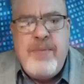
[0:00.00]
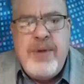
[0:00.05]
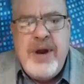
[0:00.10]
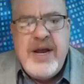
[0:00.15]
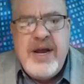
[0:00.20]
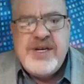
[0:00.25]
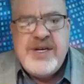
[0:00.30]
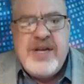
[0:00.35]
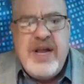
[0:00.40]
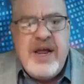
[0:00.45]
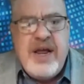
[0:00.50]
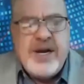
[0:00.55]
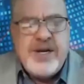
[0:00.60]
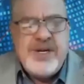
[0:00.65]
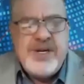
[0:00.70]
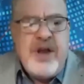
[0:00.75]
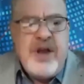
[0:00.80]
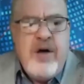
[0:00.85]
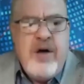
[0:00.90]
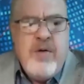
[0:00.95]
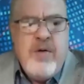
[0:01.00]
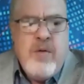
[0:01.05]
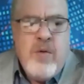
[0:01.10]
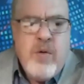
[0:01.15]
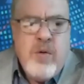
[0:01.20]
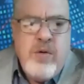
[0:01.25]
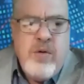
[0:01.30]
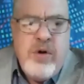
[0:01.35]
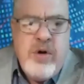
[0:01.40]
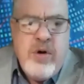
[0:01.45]
please let us know,
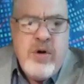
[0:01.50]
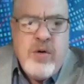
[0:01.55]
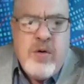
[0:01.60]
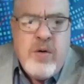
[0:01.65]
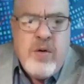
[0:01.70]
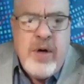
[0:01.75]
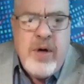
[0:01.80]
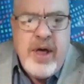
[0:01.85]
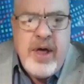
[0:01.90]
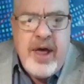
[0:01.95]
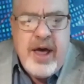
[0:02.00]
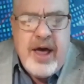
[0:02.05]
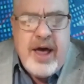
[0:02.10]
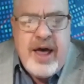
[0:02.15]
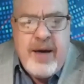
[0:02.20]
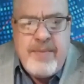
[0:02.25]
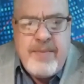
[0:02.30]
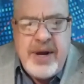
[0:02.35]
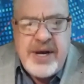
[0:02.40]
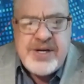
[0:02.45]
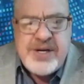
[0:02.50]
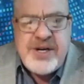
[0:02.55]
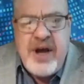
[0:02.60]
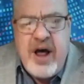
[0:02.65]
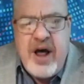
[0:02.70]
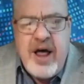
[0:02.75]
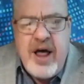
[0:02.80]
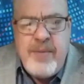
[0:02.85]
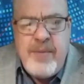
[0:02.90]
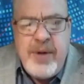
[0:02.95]
or your
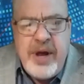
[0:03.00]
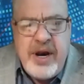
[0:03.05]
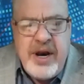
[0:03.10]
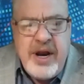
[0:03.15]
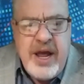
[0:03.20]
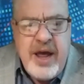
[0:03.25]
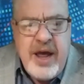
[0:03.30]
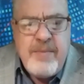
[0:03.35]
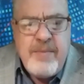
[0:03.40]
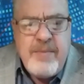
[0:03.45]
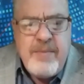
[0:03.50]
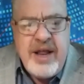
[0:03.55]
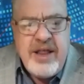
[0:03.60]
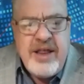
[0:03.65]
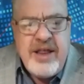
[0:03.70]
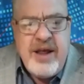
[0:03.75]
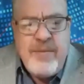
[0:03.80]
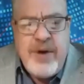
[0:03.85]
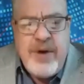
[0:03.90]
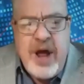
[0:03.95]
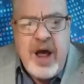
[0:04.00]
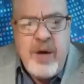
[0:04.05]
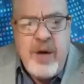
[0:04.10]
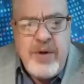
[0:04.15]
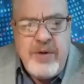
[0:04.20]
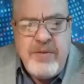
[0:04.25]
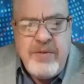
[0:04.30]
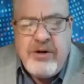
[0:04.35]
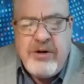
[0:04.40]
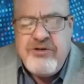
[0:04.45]
BCI BDM, let them know,
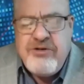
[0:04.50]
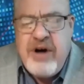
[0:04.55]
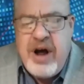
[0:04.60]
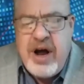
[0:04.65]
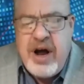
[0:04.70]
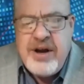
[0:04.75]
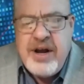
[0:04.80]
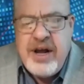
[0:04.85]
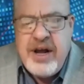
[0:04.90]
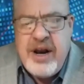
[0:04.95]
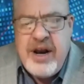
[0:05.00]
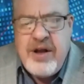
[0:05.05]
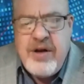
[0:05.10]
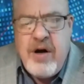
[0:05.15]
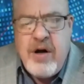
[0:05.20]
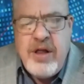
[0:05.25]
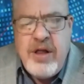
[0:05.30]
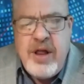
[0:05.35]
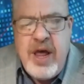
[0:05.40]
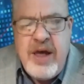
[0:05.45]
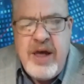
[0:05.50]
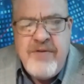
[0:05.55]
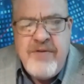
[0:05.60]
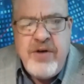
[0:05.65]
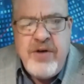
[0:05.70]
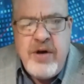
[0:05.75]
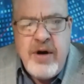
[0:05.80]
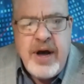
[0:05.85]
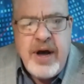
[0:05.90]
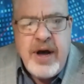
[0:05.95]
and we'll try to get it on there
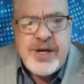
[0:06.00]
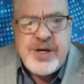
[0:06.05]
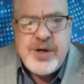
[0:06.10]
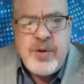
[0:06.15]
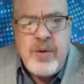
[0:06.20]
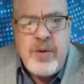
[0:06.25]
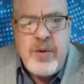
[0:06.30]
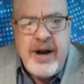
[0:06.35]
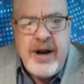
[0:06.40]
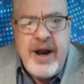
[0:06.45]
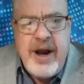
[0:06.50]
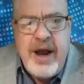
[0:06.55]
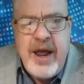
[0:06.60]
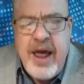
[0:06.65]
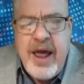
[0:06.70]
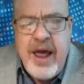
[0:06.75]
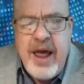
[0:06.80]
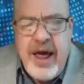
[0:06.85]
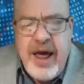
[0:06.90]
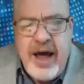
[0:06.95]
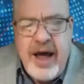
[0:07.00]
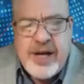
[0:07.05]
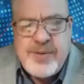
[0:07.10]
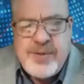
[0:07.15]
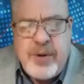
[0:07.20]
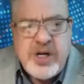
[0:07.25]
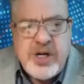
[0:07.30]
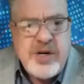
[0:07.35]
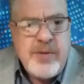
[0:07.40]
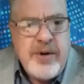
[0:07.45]
for you as quickly as
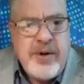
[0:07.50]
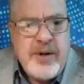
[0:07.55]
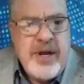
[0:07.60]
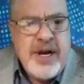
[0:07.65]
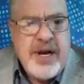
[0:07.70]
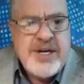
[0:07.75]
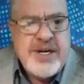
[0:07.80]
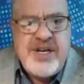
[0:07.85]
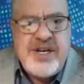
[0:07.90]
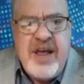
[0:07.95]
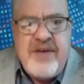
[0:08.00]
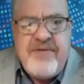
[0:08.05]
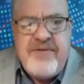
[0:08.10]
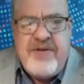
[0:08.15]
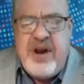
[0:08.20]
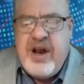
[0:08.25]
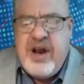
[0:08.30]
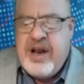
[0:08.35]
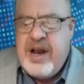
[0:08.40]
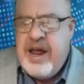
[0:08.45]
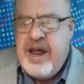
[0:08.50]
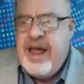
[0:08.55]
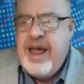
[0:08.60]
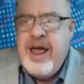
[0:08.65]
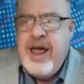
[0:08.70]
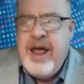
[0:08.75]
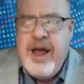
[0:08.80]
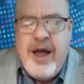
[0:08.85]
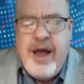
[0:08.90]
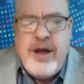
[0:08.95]
possible. There's definitely
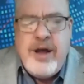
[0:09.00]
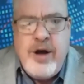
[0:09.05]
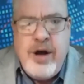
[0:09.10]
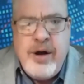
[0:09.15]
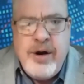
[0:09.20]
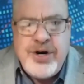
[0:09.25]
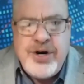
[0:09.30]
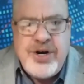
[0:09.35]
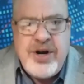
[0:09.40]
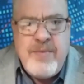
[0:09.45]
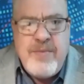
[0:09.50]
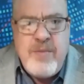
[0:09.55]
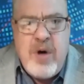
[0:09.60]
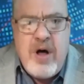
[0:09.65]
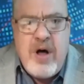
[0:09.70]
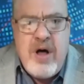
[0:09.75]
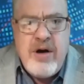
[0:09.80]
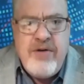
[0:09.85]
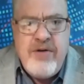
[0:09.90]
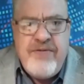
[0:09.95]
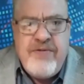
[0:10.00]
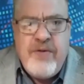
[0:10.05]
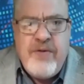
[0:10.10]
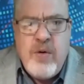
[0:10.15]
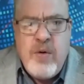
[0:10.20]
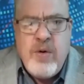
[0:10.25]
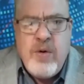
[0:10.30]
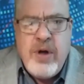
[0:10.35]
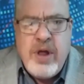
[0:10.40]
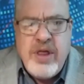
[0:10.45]
a huge demand
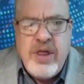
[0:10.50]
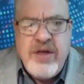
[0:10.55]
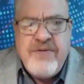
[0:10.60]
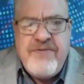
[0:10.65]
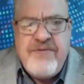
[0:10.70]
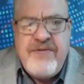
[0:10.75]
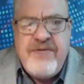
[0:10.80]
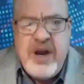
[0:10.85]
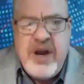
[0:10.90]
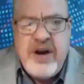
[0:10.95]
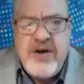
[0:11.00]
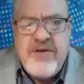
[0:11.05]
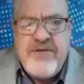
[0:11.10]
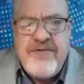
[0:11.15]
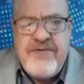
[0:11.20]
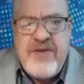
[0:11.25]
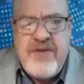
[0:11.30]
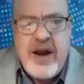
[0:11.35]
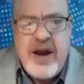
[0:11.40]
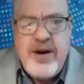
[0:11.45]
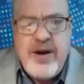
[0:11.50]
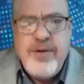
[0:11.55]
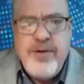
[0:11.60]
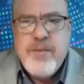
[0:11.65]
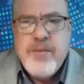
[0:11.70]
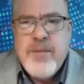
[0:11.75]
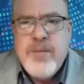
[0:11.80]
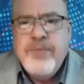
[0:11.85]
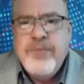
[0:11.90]
for the feeder fund.